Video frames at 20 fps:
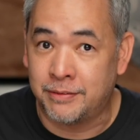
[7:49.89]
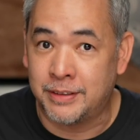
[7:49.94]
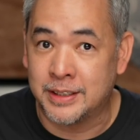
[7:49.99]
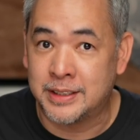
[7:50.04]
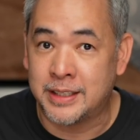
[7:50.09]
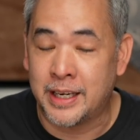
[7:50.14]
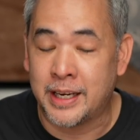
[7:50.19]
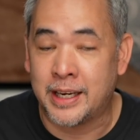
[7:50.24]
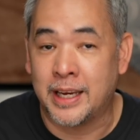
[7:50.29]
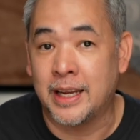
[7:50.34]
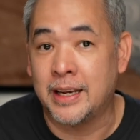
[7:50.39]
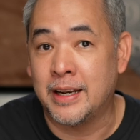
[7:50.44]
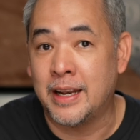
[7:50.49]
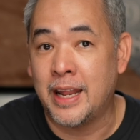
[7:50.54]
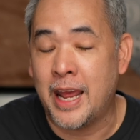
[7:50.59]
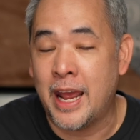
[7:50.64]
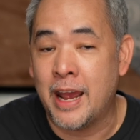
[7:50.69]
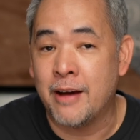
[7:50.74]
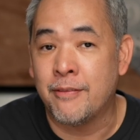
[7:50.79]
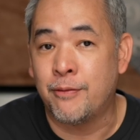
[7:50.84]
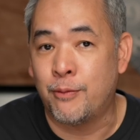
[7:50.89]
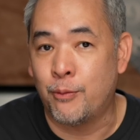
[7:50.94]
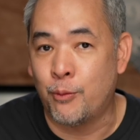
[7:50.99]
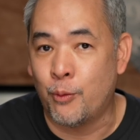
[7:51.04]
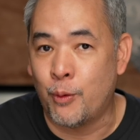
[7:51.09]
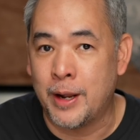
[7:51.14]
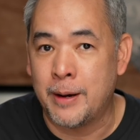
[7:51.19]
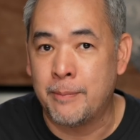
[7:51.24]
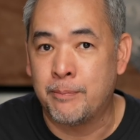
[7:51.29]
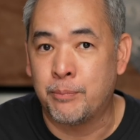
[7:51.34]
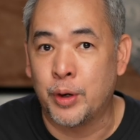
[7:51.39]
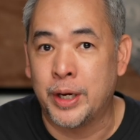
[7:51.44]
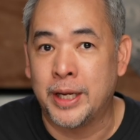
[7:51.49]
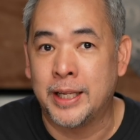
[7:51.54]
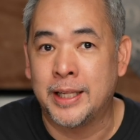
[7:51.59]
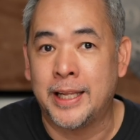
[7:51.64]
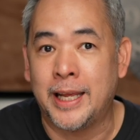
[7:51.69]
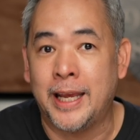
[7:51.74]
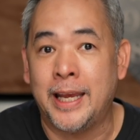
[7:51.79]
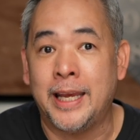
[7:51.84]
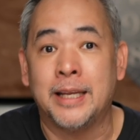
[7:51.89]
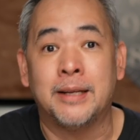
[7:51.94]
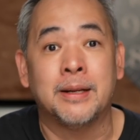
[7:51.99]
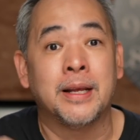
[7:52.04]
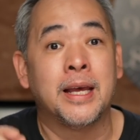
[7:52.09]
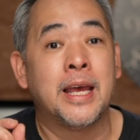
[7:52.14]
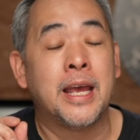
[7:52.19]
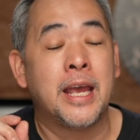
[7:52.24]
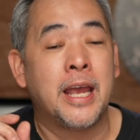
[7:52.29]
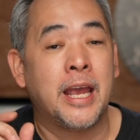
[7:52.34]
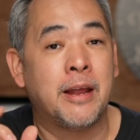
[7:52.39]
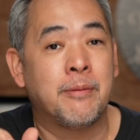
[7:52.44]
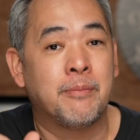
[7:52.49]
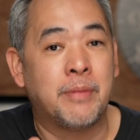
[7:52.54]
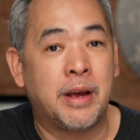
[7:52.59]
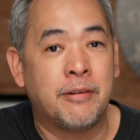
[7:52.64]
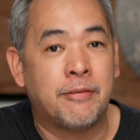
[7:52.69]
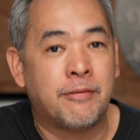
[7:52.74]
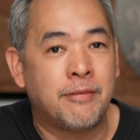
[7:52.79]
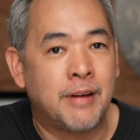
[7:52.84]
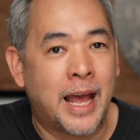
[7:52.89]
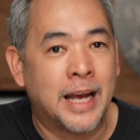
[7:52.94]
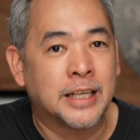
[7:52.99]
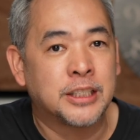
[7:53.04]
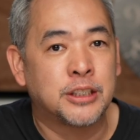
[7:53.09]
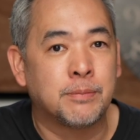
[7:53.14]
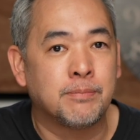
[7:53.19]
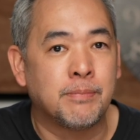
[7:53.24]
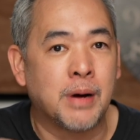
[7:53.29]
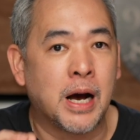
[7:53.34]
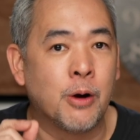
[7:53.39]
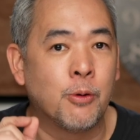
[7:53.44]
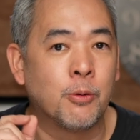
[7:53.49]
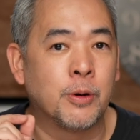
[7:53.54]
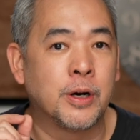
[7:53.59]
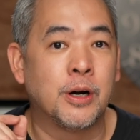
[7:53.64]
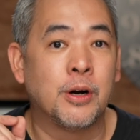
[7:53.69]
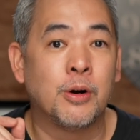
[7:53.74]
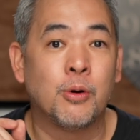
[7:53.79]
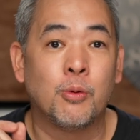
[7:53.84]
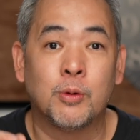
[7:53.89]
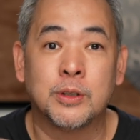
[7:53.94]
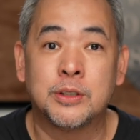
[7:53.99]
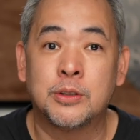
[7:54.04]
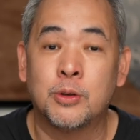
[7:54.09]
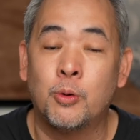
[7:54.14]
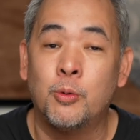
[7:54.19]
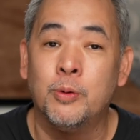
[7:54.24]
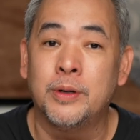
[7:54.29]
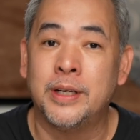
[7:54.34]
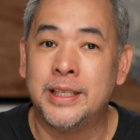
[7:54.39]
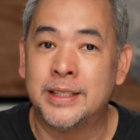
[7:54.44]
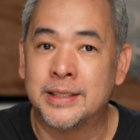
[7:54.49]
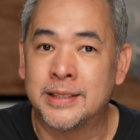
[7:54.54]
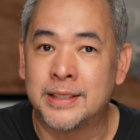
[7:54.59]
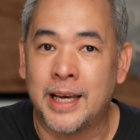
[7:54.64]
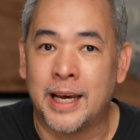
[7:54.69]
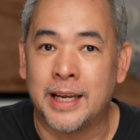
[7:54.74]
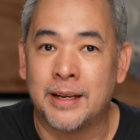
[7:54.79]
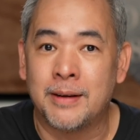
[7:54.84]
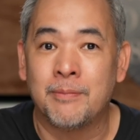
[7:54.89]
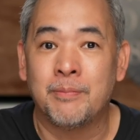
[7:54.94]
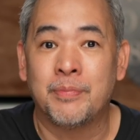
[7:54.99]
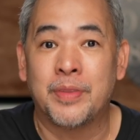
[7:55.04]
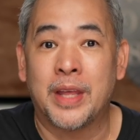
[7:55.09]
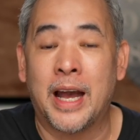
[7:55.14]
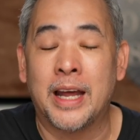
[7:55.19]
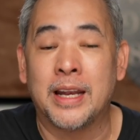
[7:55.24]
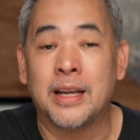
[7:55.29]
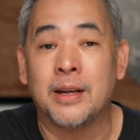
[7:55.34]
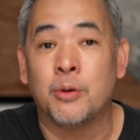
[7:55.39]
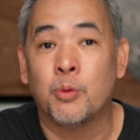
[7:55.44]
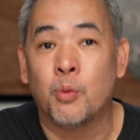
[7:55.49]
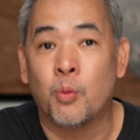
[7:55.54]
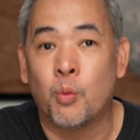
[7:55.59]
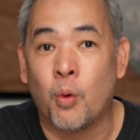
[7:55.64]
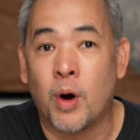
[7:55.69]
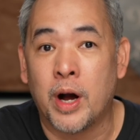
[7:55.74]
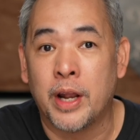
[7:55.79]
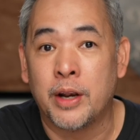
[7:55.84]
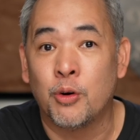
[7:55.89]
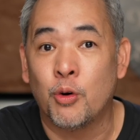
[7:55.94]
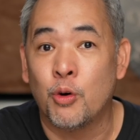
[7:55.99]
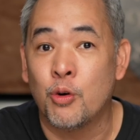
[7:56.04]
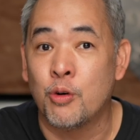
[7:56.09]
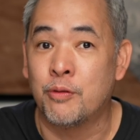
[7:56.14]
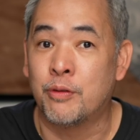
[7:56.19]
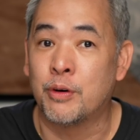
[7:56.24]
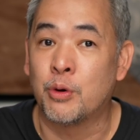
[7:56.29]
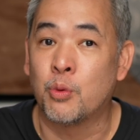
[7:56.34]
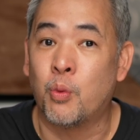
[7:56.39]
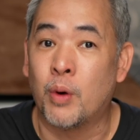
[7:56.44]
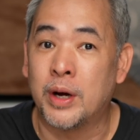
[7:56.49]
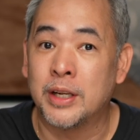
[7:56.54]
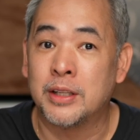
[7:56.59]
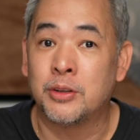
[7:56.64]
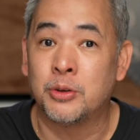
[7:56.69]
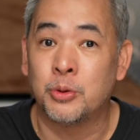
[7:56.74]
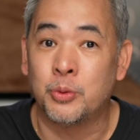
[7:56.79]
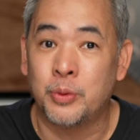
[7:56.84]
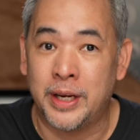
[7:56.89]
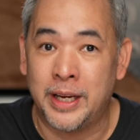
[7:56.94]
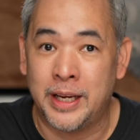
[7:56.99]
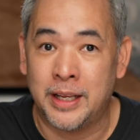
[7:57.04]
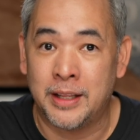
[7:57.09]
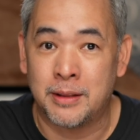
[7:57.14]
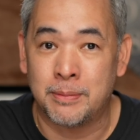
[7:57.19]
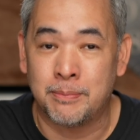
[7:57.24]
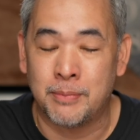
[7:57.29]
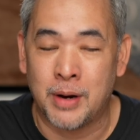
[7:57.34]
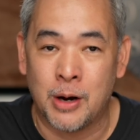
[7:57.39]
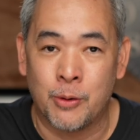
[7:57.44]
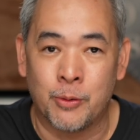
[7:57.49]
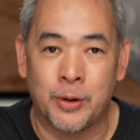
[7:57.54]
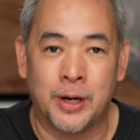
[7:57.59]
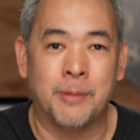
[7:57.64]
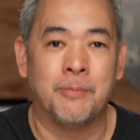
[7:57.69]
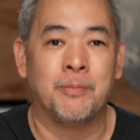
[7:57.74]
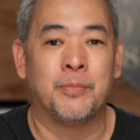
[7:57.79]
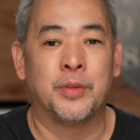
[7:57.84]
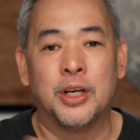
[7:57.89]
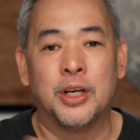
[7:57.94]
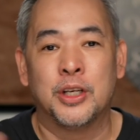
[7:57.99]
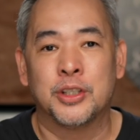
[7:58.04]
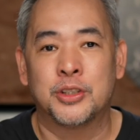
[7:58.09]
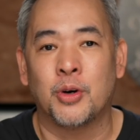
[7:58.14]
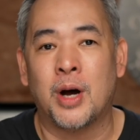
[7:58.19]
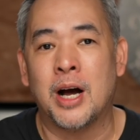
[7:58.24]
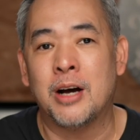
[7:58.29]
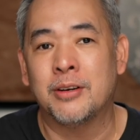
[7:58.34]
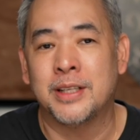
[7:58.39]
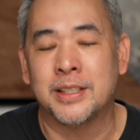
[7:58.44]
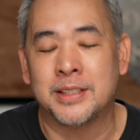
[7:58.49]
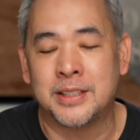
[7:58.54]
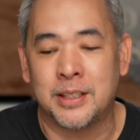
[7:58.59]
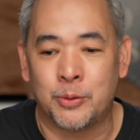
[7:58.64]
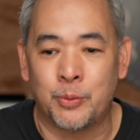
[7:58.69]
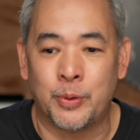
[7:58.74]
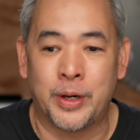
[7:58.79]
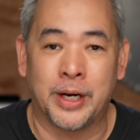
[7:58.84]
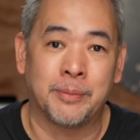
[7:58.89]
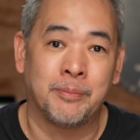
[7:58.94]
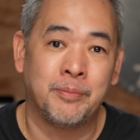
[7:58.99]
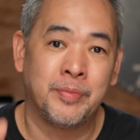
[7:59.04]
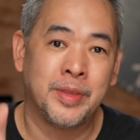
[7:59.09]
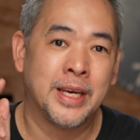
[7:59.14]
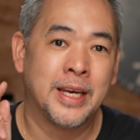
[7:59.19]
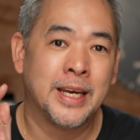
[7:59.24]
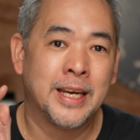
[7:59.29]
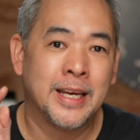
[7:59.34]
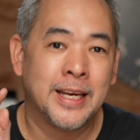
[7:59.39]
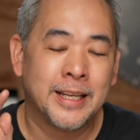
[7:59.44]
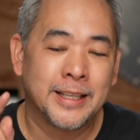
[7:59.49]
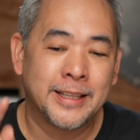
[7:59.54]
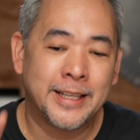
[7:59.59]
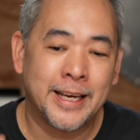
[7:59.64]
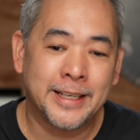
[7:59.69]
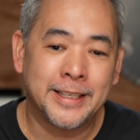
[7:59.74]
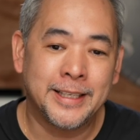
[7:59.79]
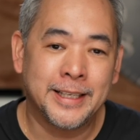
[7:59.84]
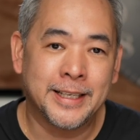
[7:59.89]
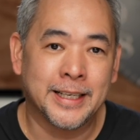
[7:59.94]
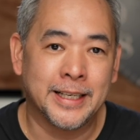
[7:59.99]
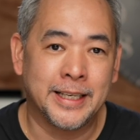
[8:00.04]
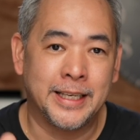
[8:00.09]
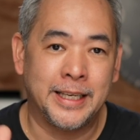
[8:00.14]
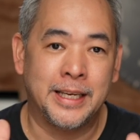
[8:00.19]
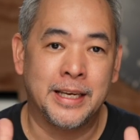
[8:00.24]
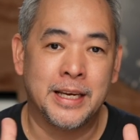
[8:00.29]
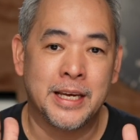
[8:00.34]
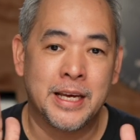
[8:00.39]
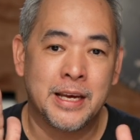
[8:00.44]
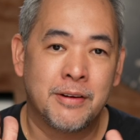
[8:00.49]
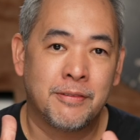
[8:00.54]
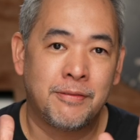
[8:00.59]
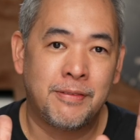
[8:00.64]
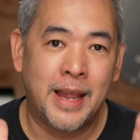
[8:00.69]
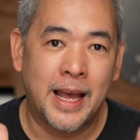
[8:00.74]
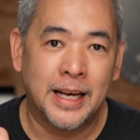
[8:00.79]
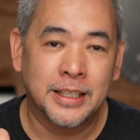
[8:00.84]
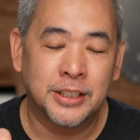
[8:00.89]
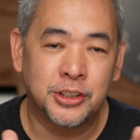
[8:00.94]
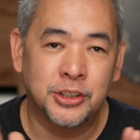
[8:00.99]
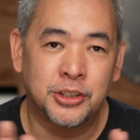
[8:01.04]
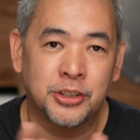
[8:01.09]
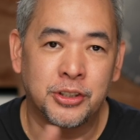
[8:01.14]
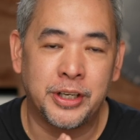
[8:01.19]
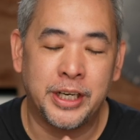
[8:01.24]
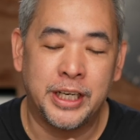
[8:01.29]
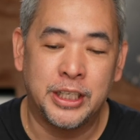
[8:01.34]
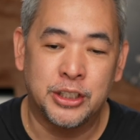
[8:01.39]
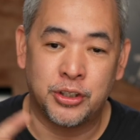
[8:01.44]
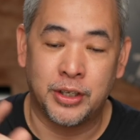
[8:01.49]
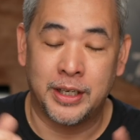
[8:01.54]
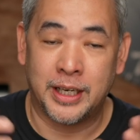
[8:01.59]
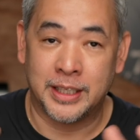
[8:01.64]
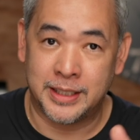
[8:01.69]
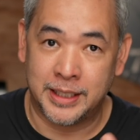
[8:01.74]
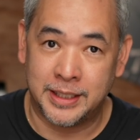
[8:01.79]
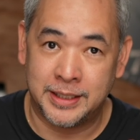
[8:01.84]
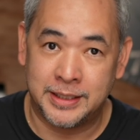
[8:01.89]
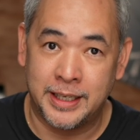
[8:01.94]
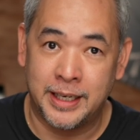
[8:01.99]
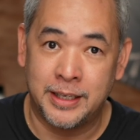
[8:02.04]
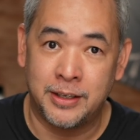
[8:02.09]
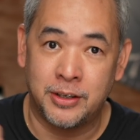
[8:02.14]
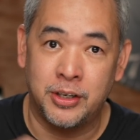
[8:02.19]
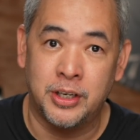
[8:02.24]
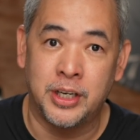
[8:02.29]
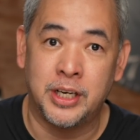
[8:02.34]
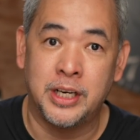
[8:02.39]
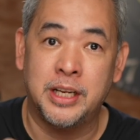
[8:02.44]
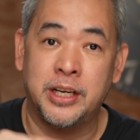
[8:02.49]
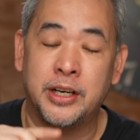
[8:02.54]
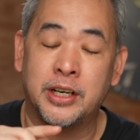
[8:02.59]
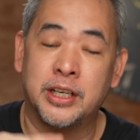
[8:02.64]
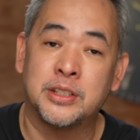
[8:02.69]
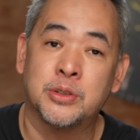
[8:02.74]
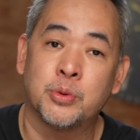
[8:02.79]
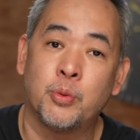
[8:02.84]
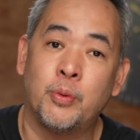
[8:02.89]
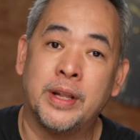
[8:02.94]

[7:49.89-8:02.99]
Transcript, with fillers: of a second, f/1.8, and my flash power was only set at 1/128 power. So how does it work? Technically, flash duration, as I said earlier, is